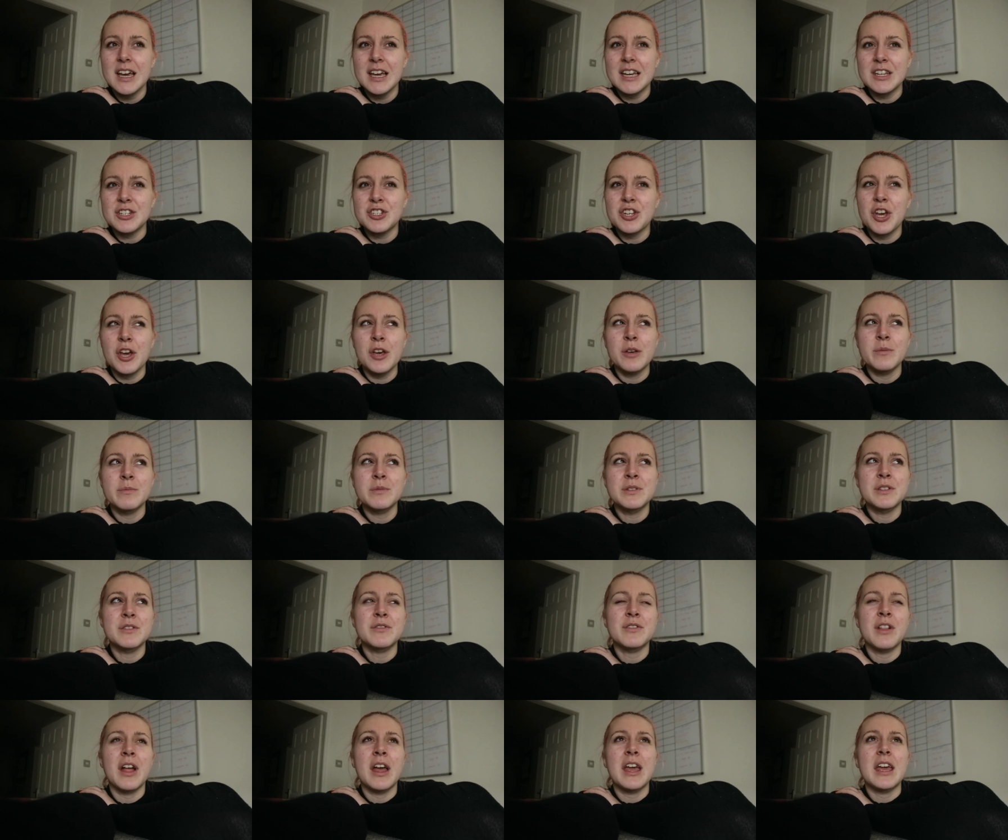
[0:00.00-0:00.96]
in
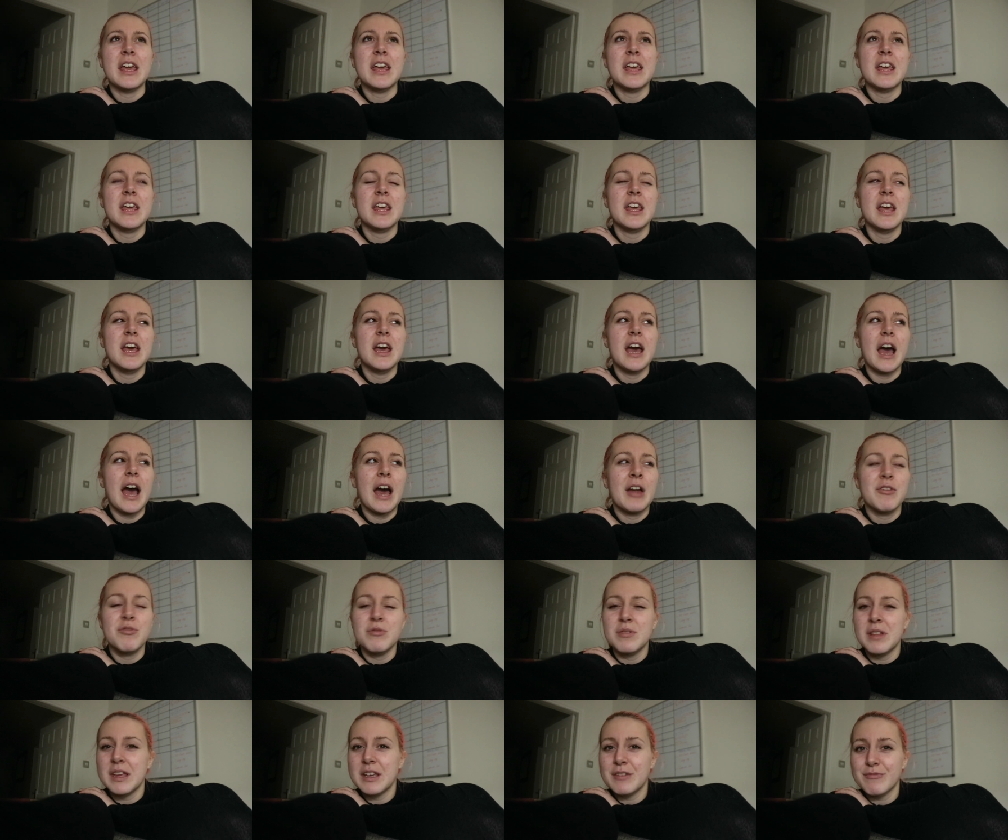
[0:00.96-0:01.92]
terms of like, I
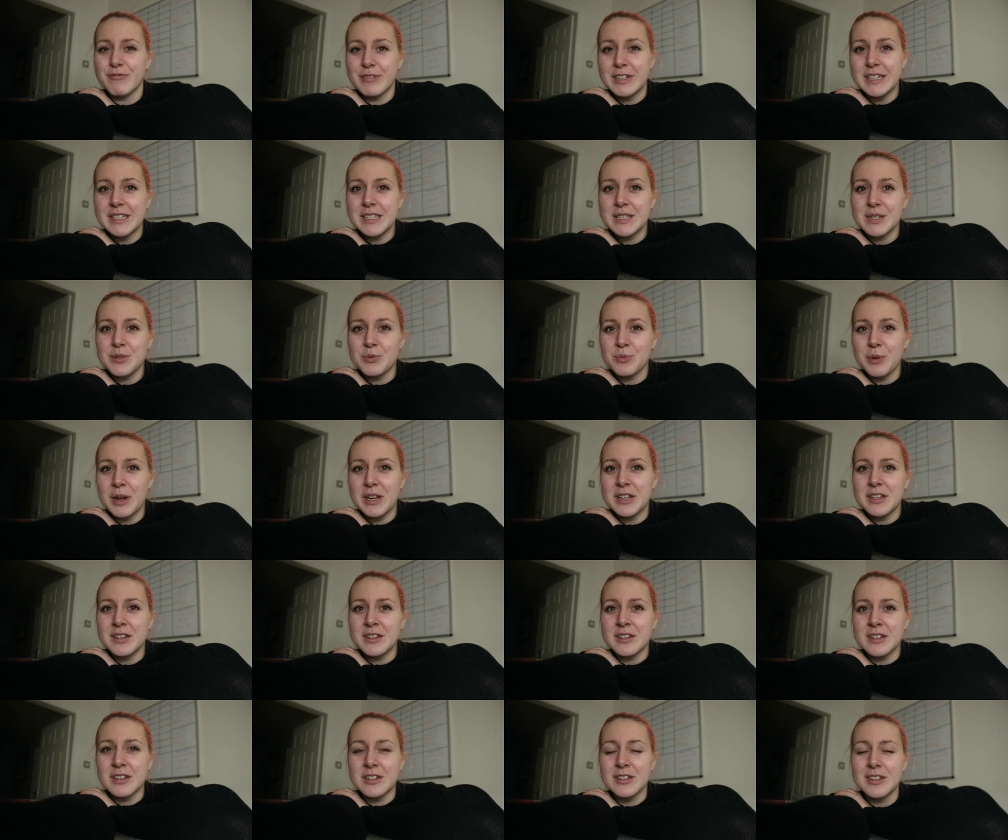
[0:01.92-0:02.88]
don't like reading
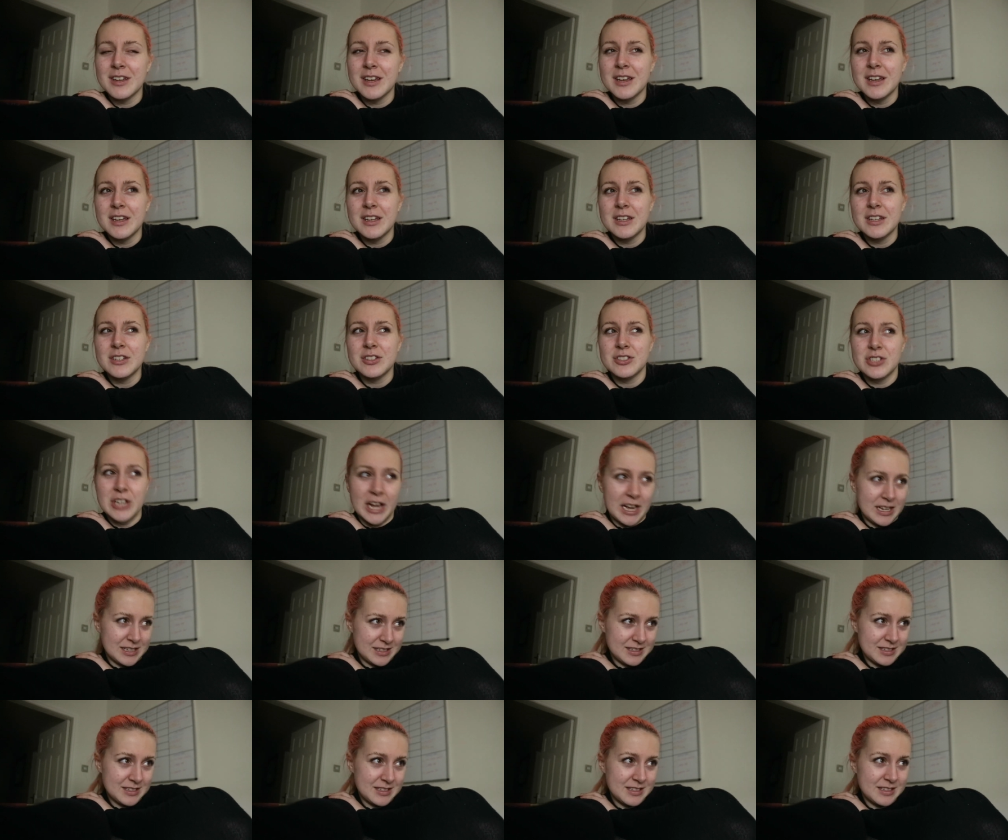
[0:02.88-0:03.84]
when
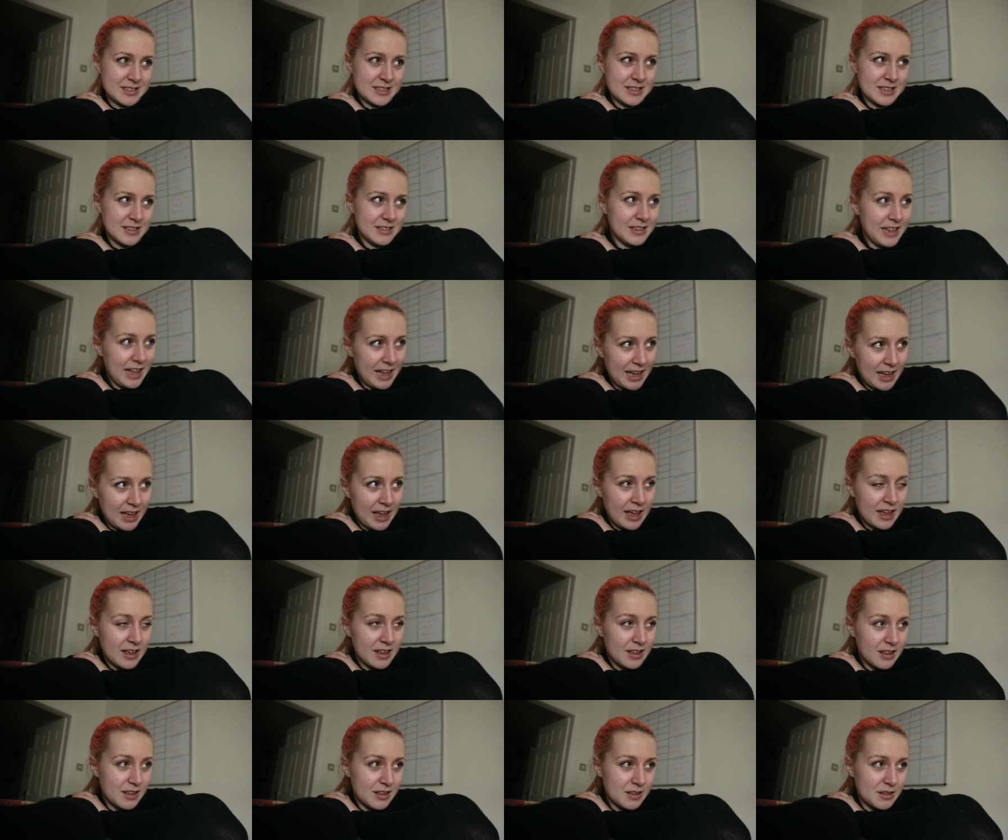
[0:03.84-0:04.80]
Jack's
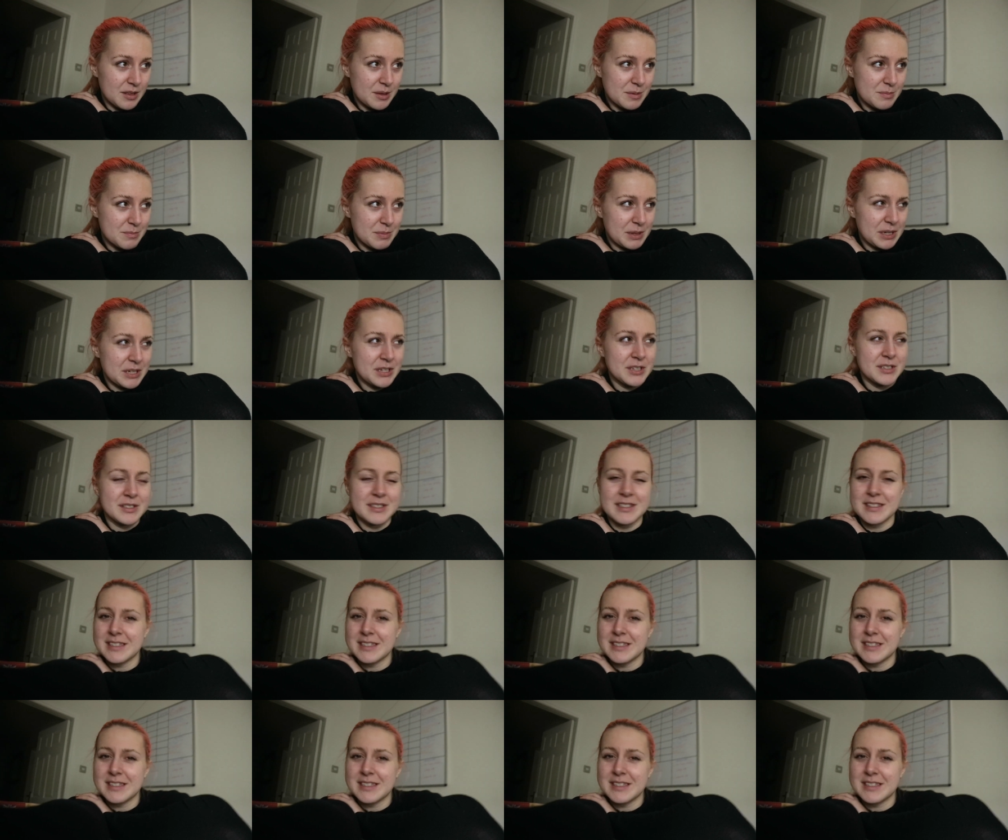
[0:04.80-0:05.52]
there, because